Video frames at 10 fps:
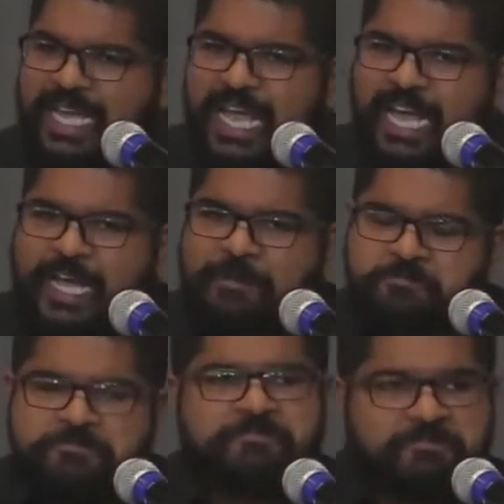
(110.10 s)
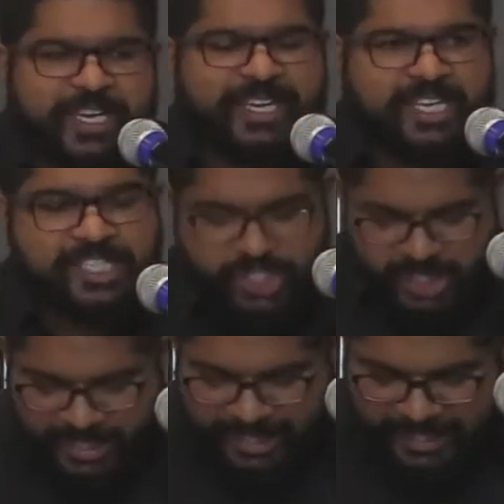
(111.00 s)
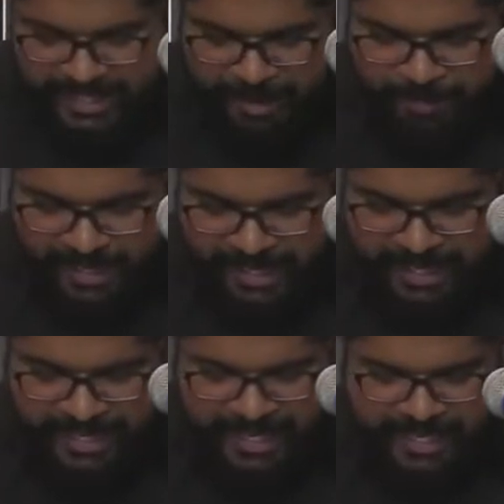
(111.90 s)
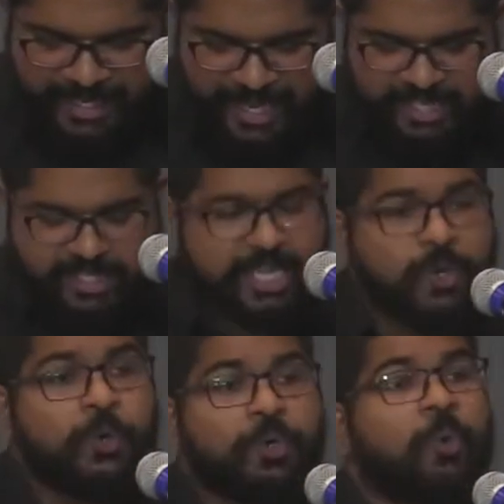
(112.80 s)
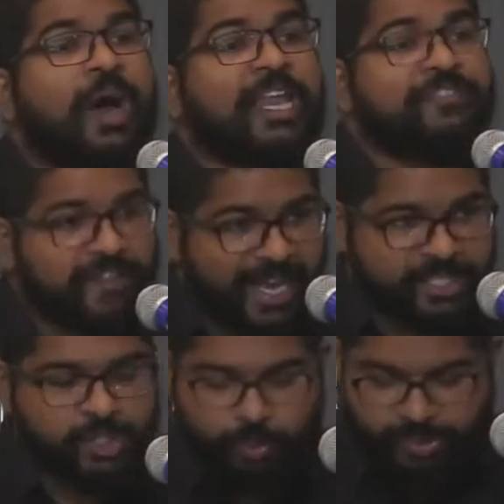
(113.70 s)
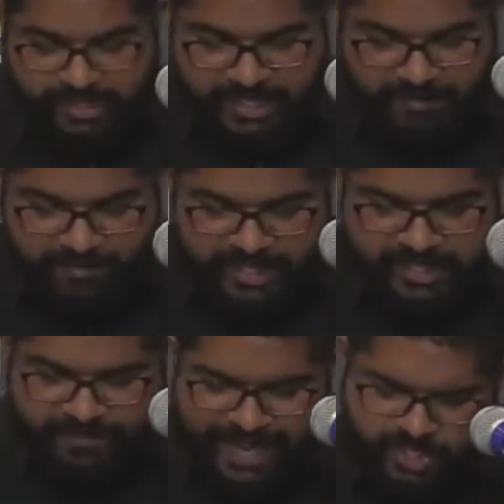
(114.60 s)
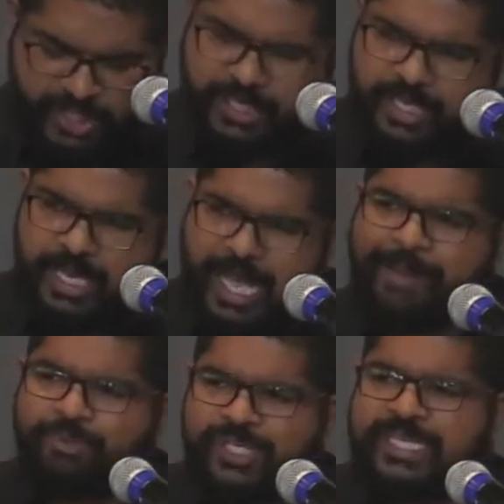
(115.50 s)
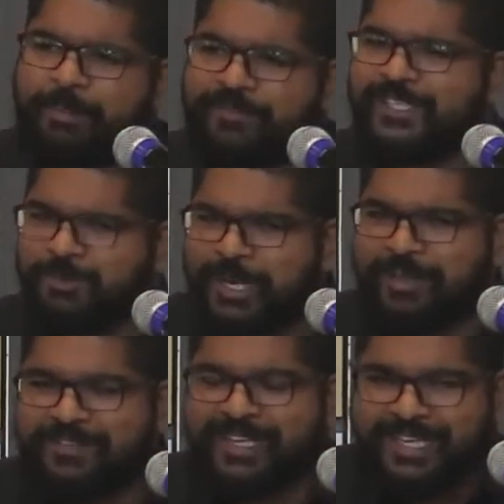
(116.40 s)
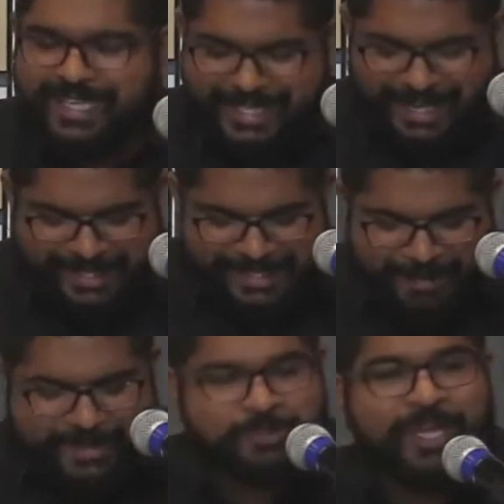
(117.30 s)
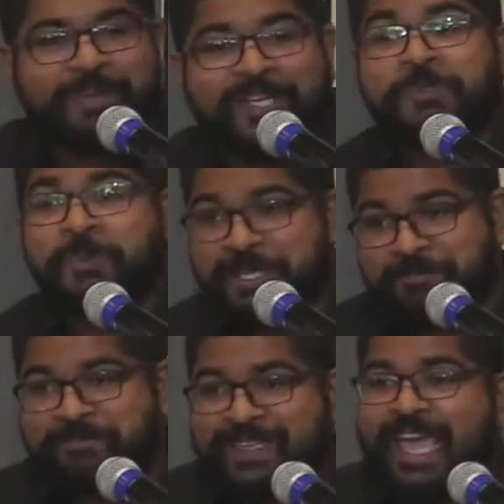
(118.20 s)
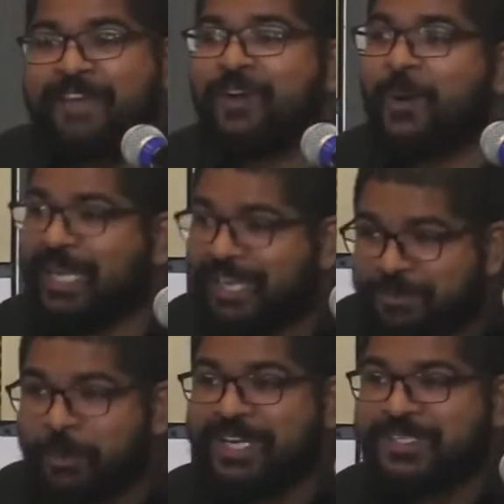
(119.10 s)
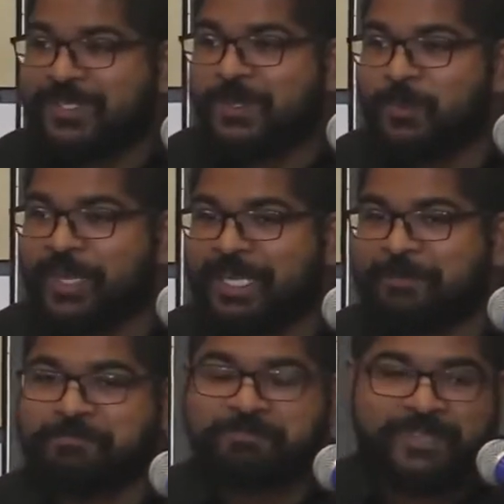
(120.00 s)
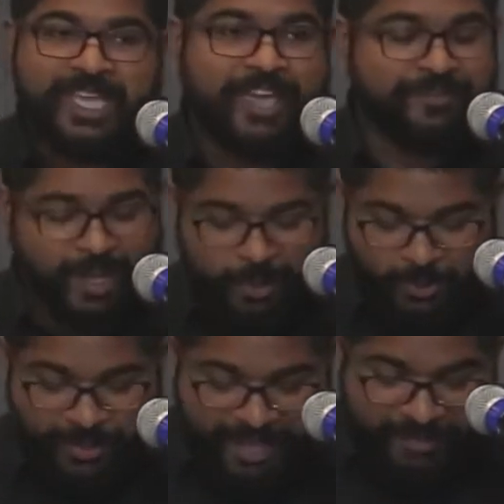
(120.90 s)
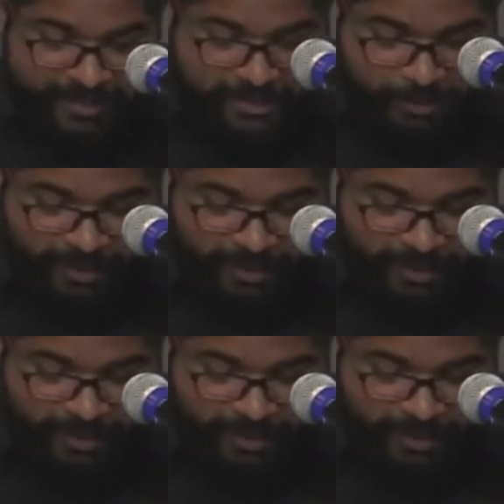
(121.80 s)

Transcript: kind of concerned and typing in and asking who qualifies to receive this vaccine. I'm sure some of us would have done the same as well because we care for our loved ones. We care for our own health as well,